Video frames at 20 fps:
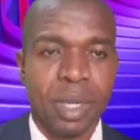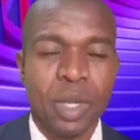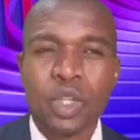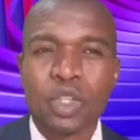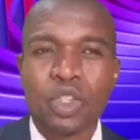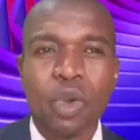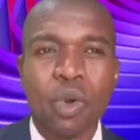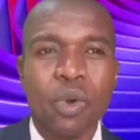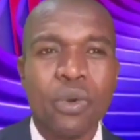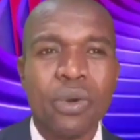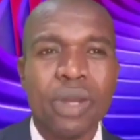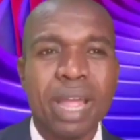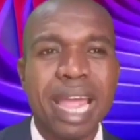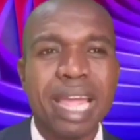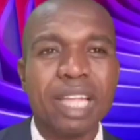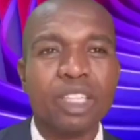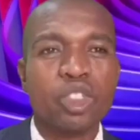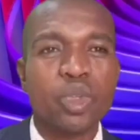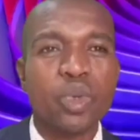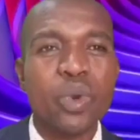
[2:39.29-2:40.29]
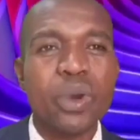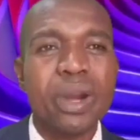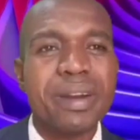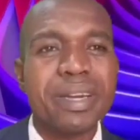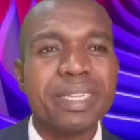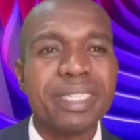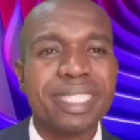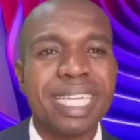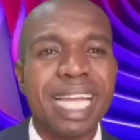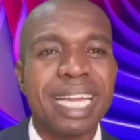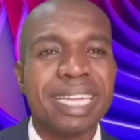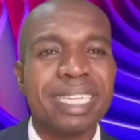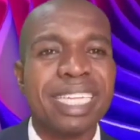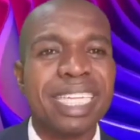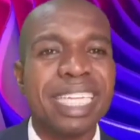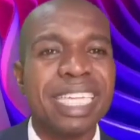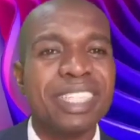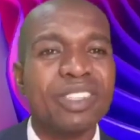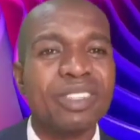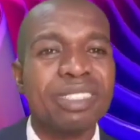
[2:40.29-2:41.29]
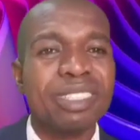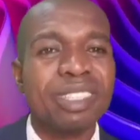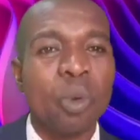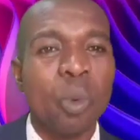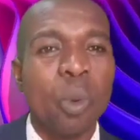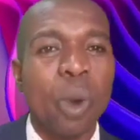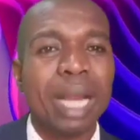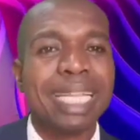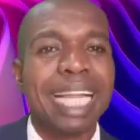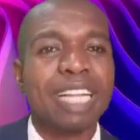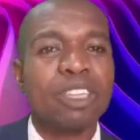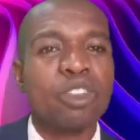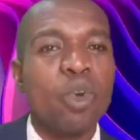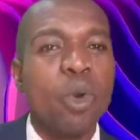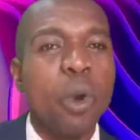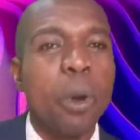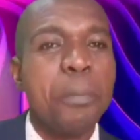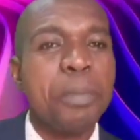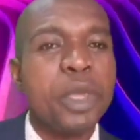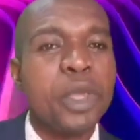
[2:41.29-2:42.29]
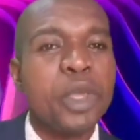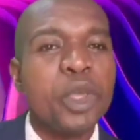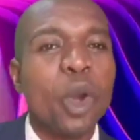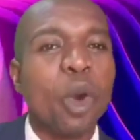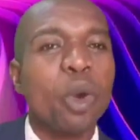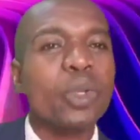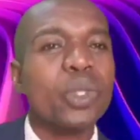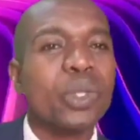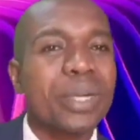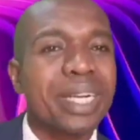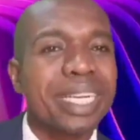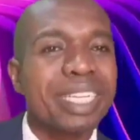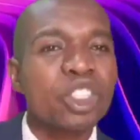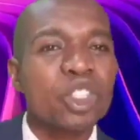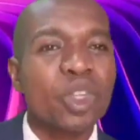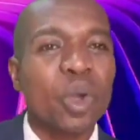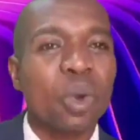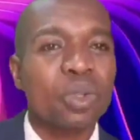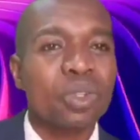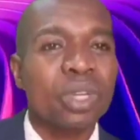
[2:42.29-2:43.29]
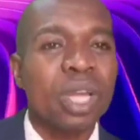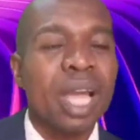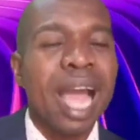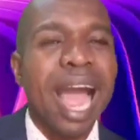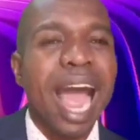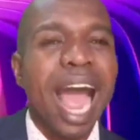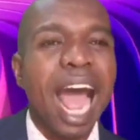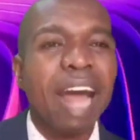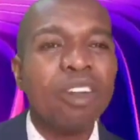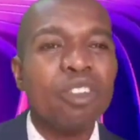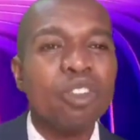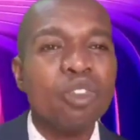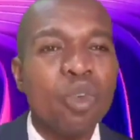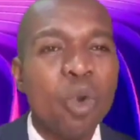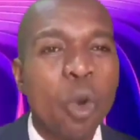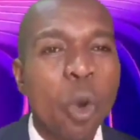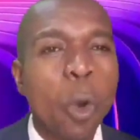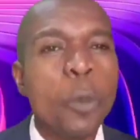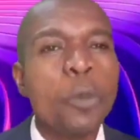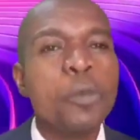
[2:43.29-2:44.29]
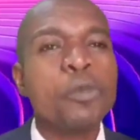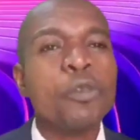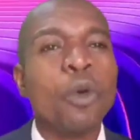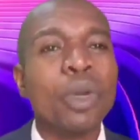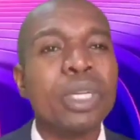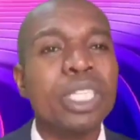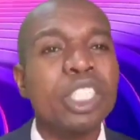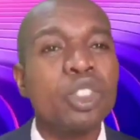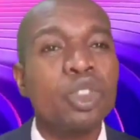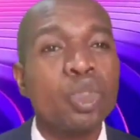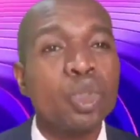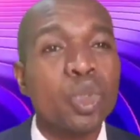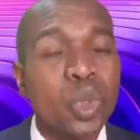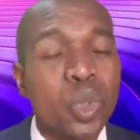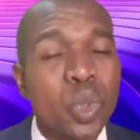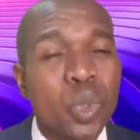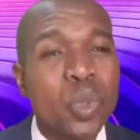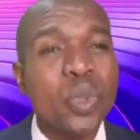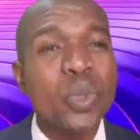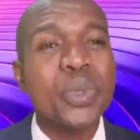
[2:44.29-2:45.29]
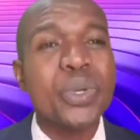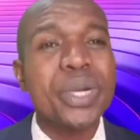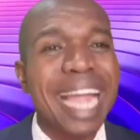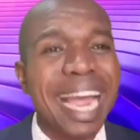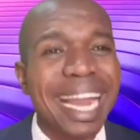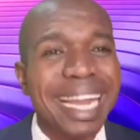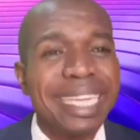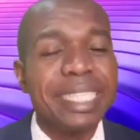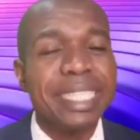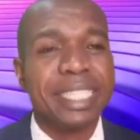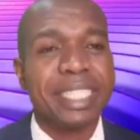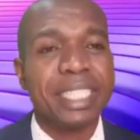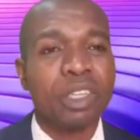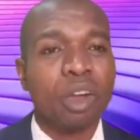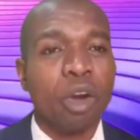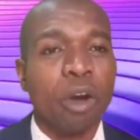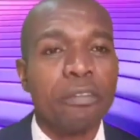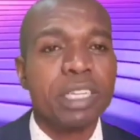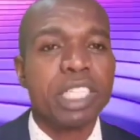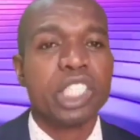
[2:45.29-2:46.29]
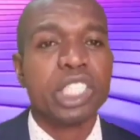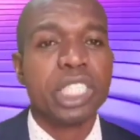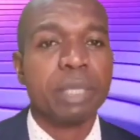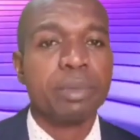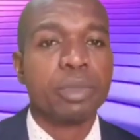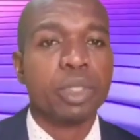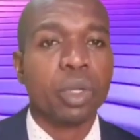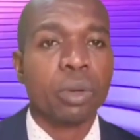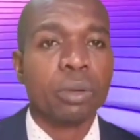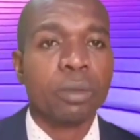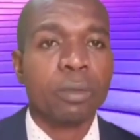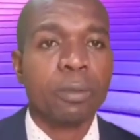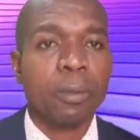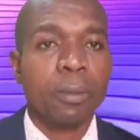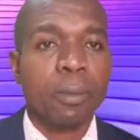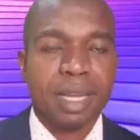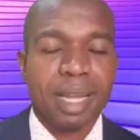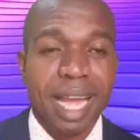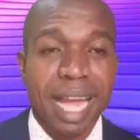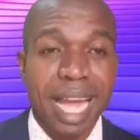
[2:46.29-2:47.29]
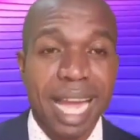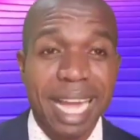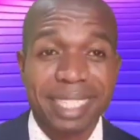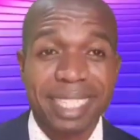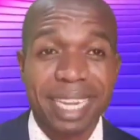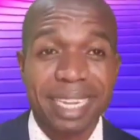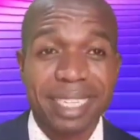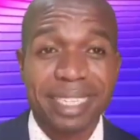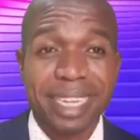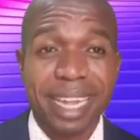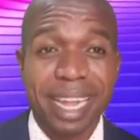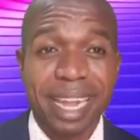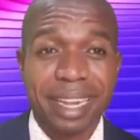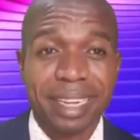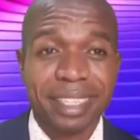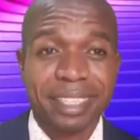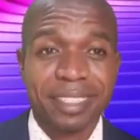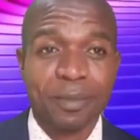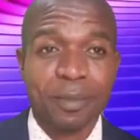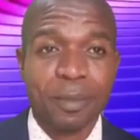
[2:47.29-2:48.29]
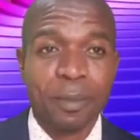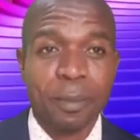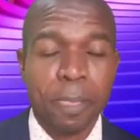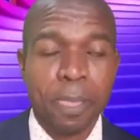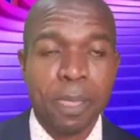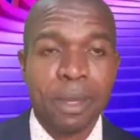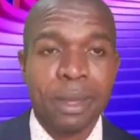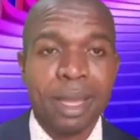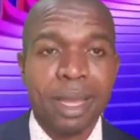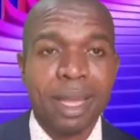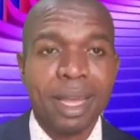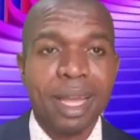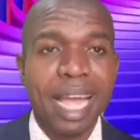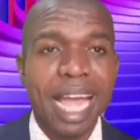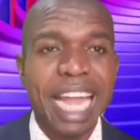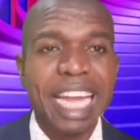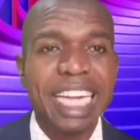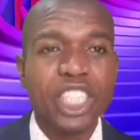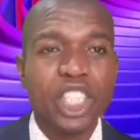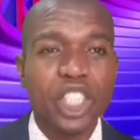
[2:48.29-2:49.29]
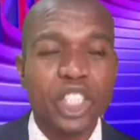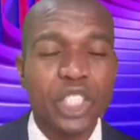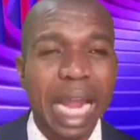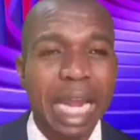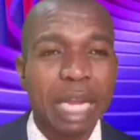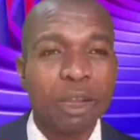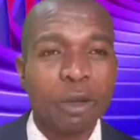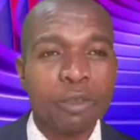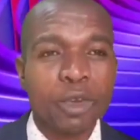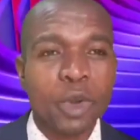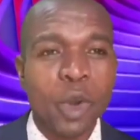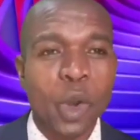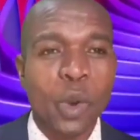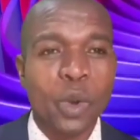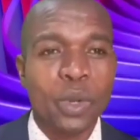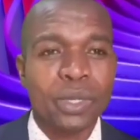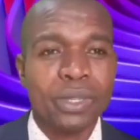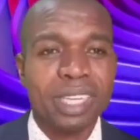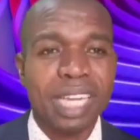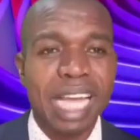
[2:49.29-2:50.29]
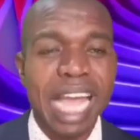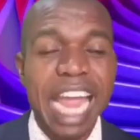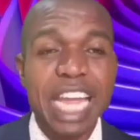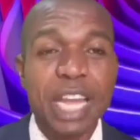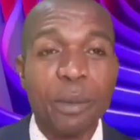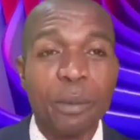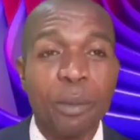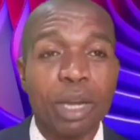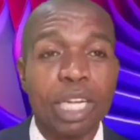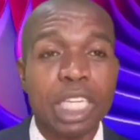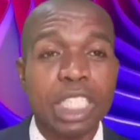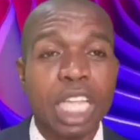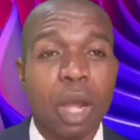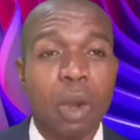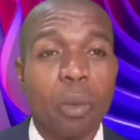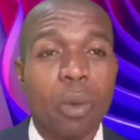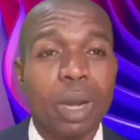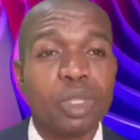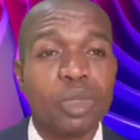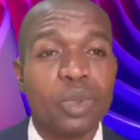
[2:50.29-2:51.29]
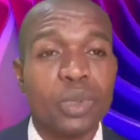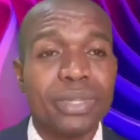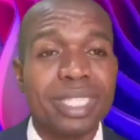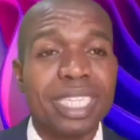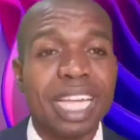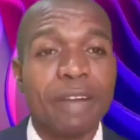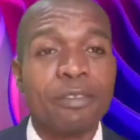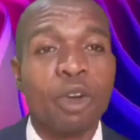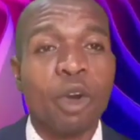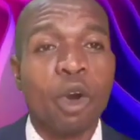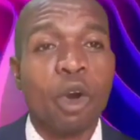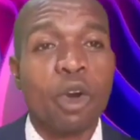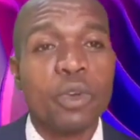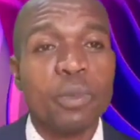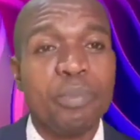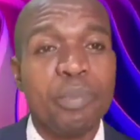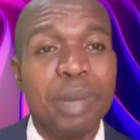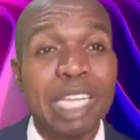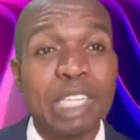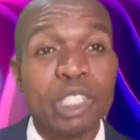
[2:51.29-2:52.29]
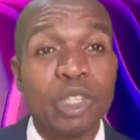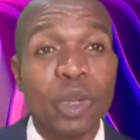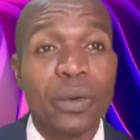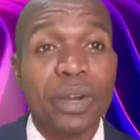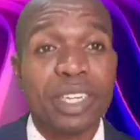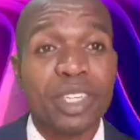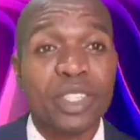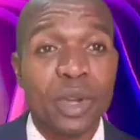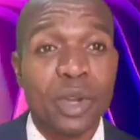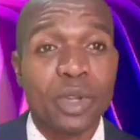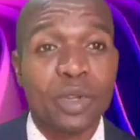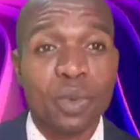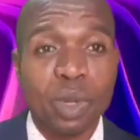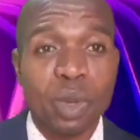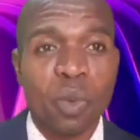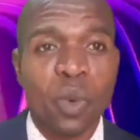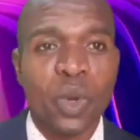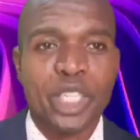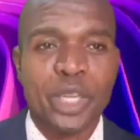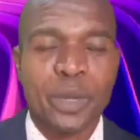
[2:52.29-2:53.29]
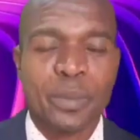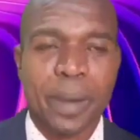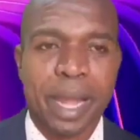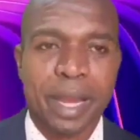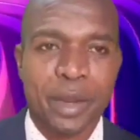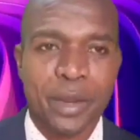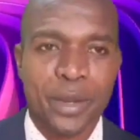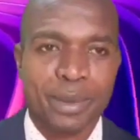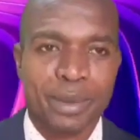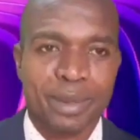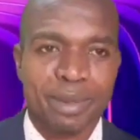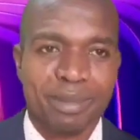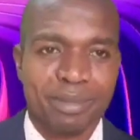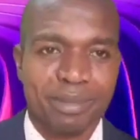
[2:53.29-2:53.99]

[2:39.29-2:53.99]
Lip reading: So a true Christian is the one that go beyond the result and go for the true reality of the scripture. As I said, any child of God, anybody that wants to serve God based on result, we worship either.